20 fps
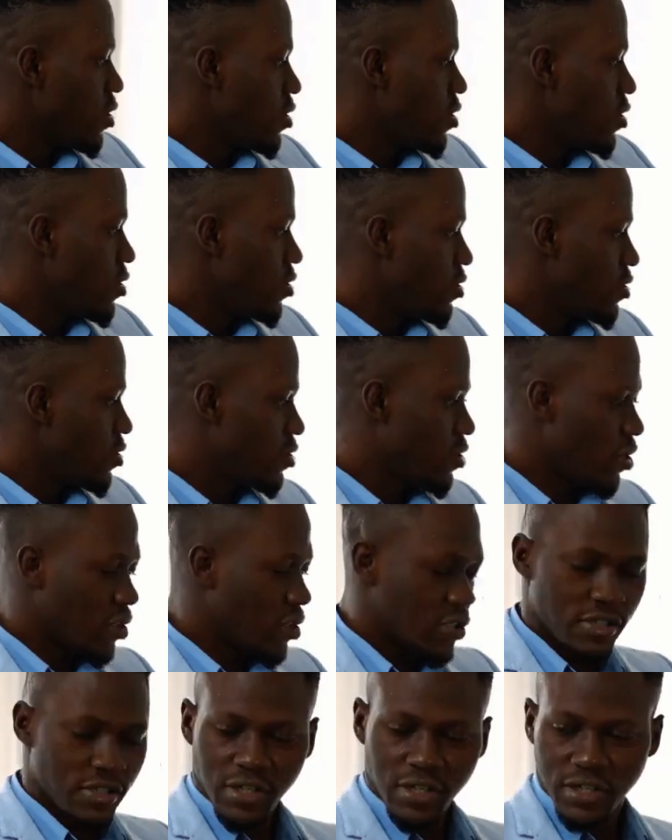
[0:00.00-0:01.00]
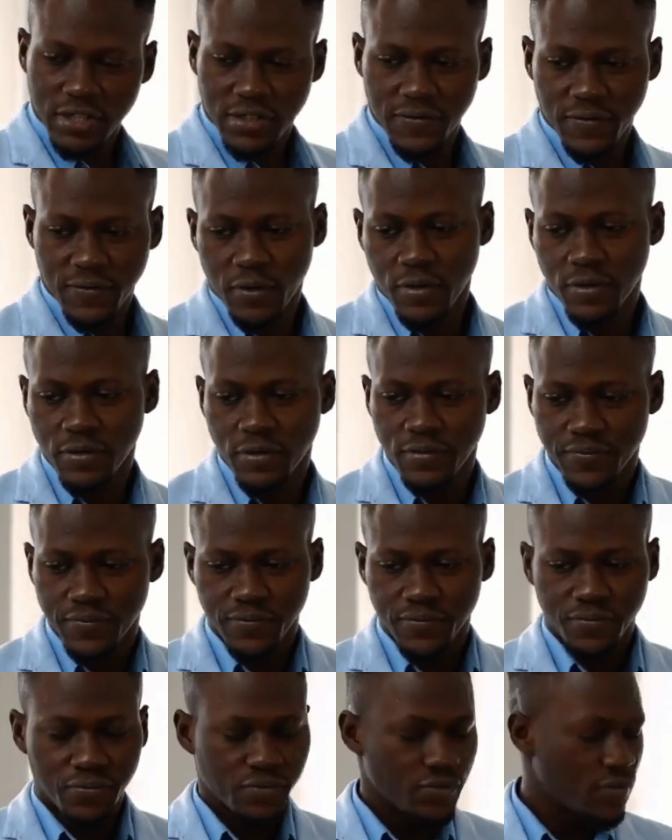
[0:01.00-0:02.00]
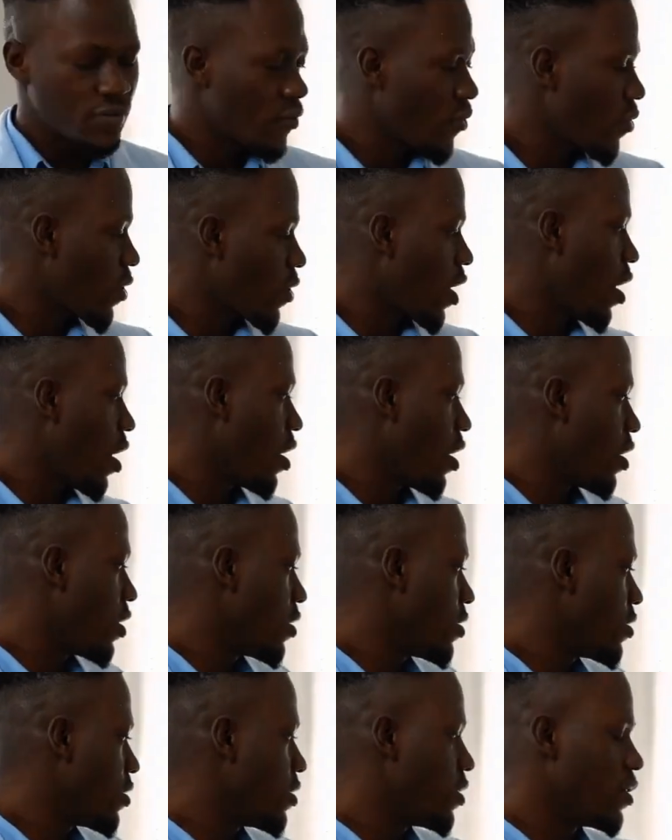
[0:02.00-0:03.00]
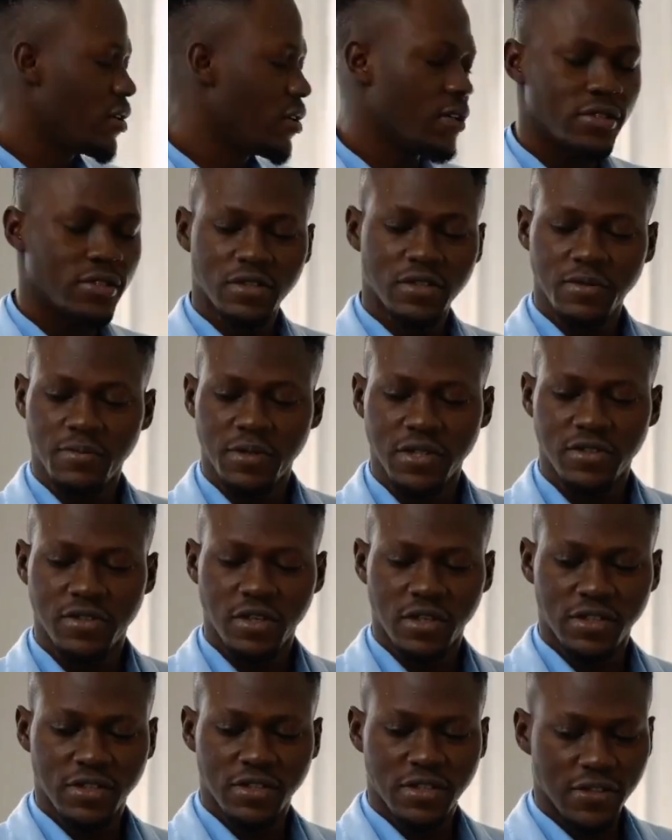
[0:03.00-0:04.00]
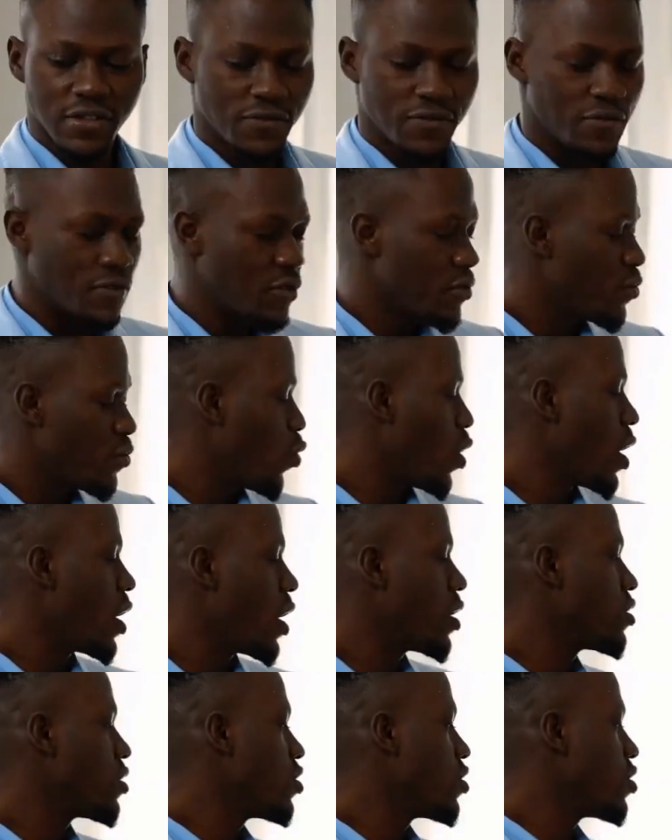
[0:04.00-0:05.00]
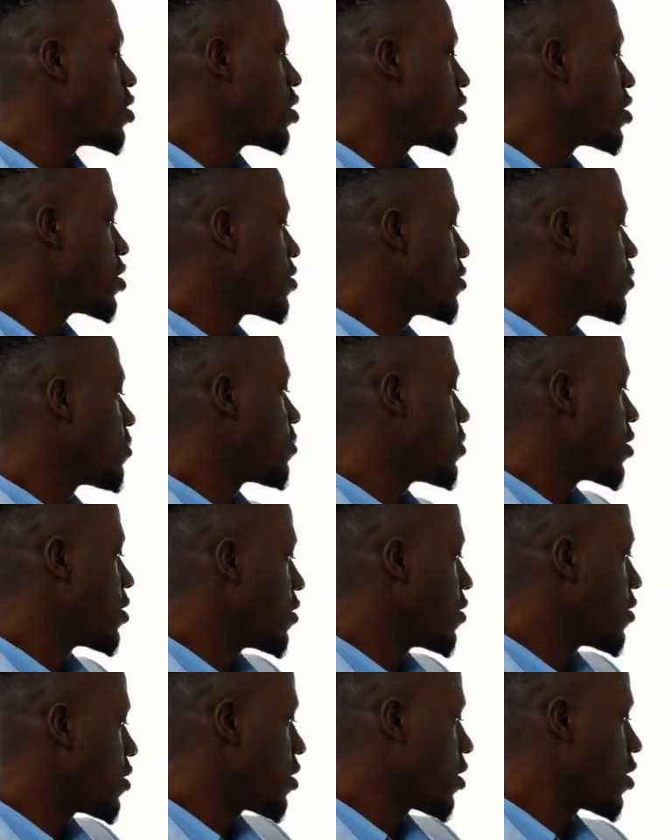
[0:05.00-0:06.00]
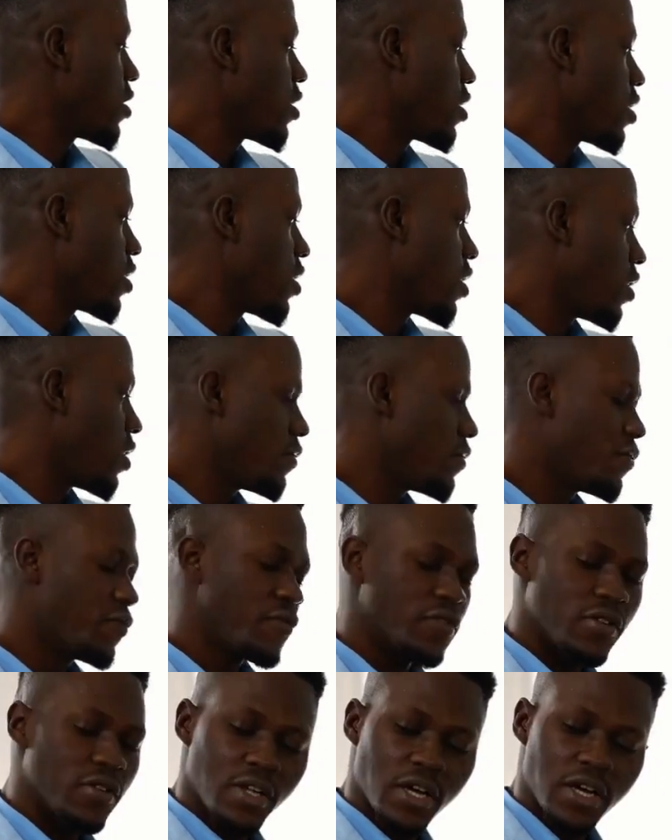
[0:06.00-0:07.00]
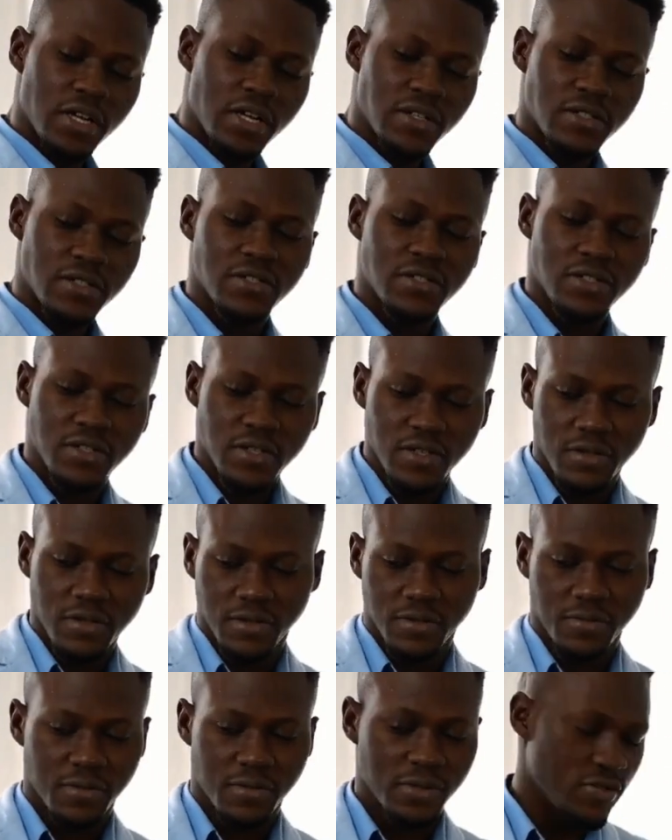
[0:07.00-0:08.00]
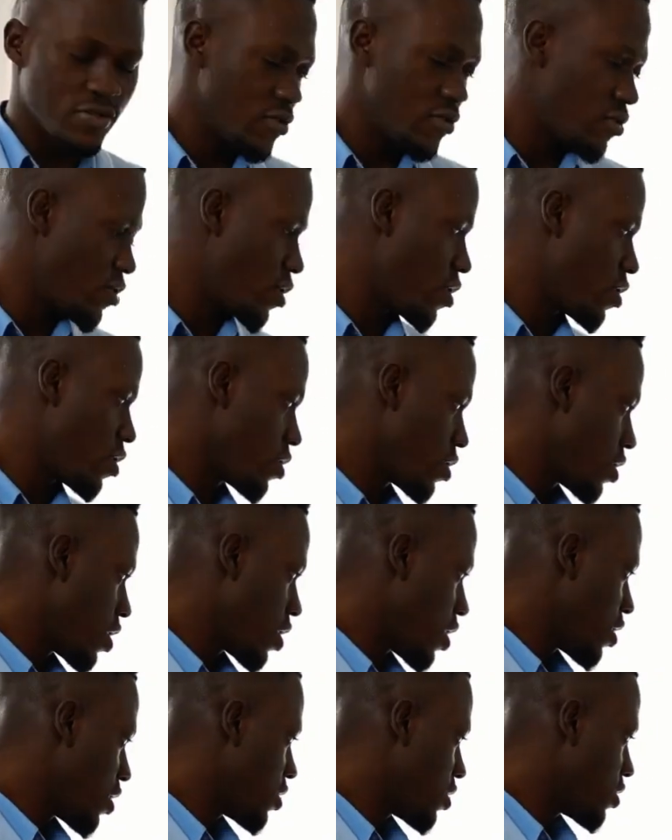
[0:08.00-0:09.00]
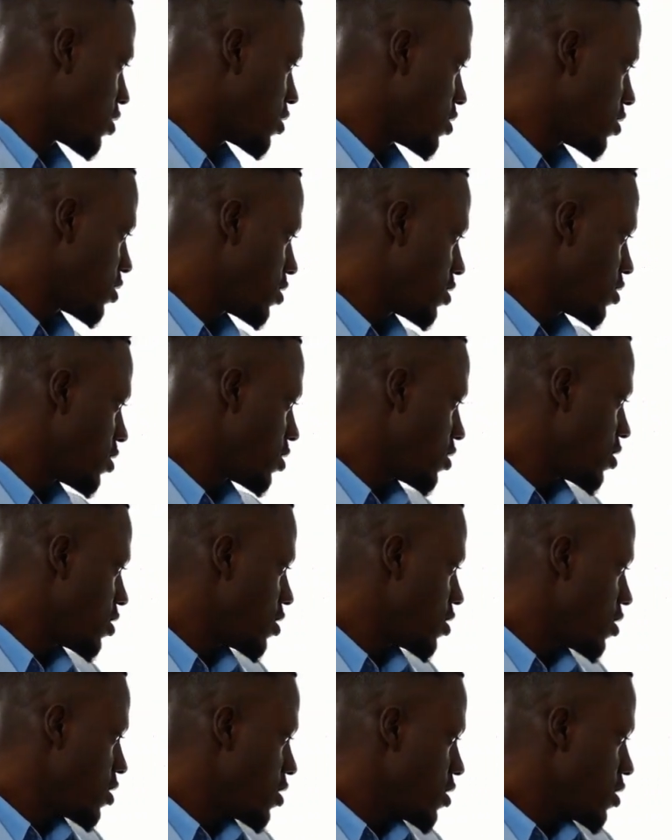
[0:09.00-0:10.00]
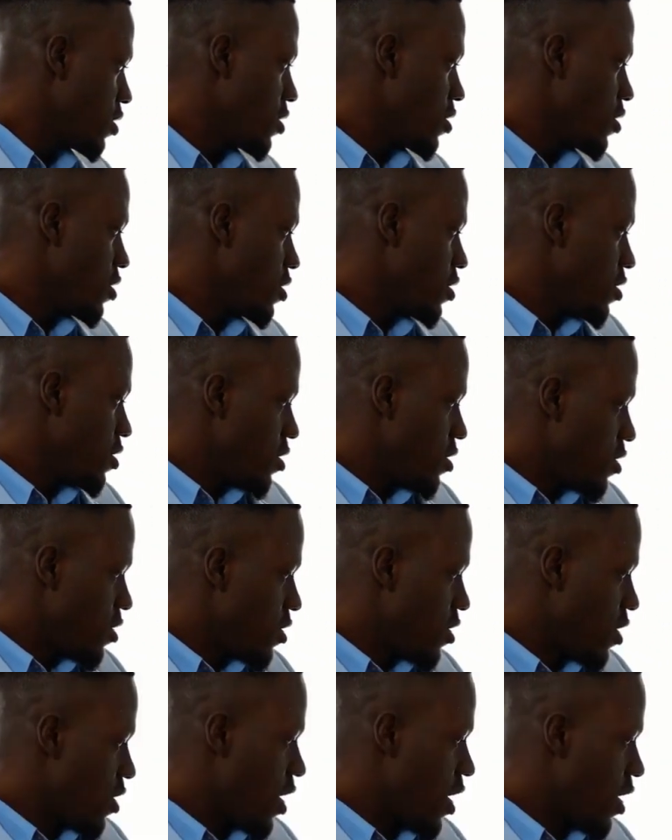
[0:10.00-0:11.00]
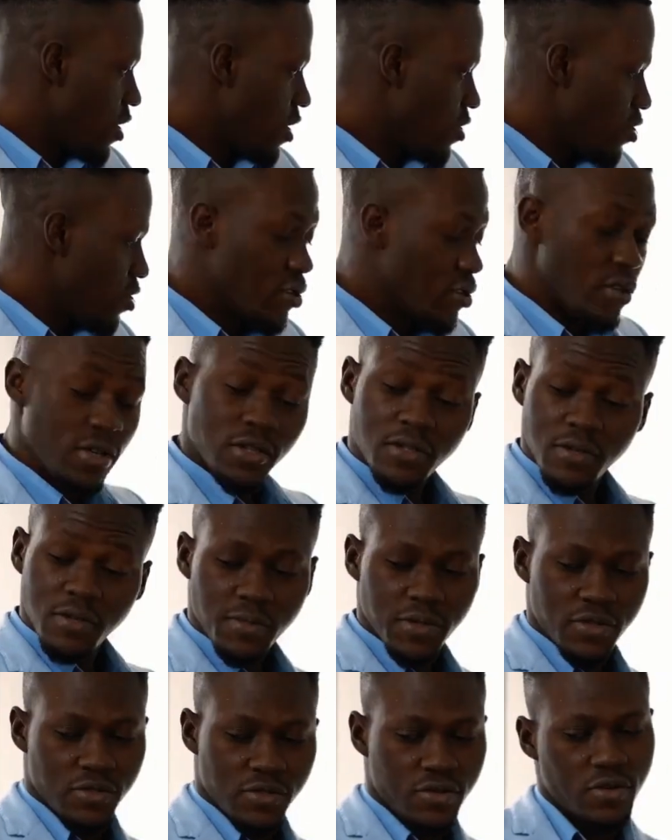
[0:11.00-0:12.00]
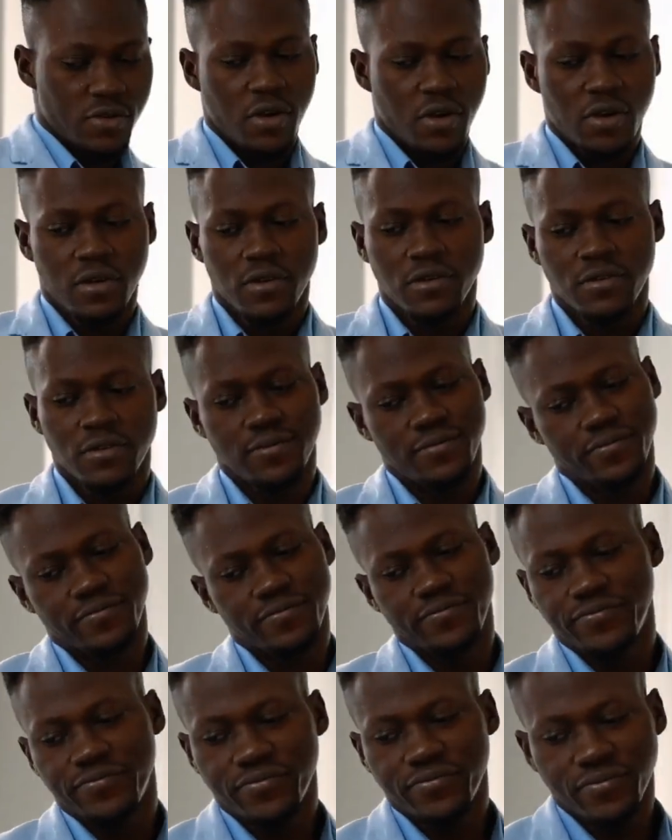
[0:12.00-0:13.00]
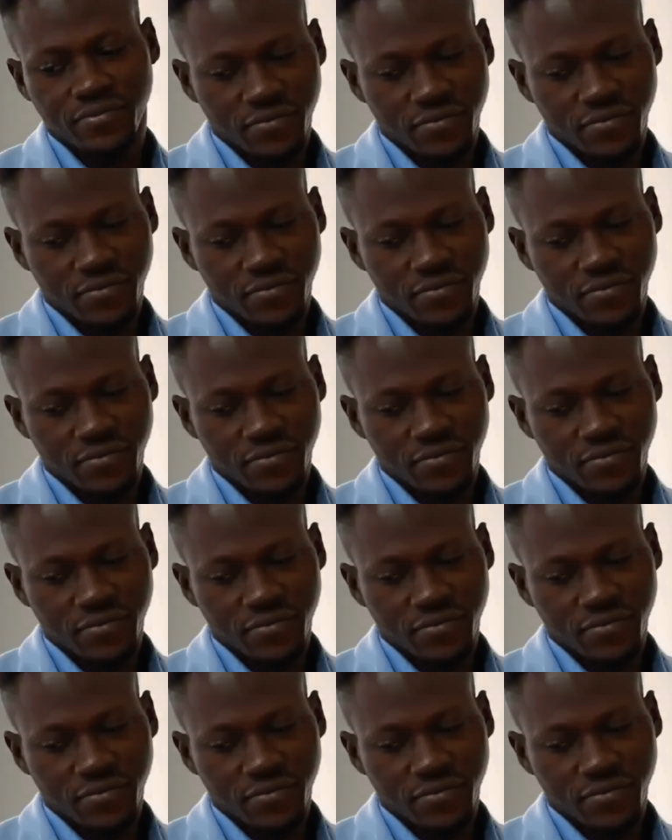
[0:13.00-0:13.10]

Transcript: Aligning all 4 channels around those dimensions greatly improves your chances of being seen as credible and likable. Without a system to coordinate these channels, you might excel in one area while accidentally sabotaging yourself in another.